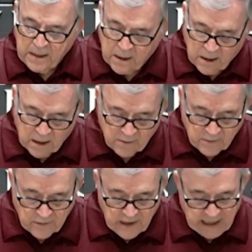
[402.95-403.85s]
uh,
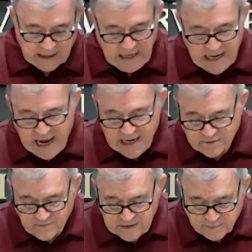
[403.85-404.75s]
that he
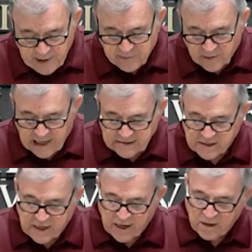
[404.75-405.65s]
has of his people as
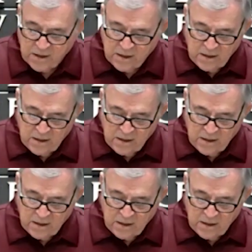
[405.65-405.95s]
they're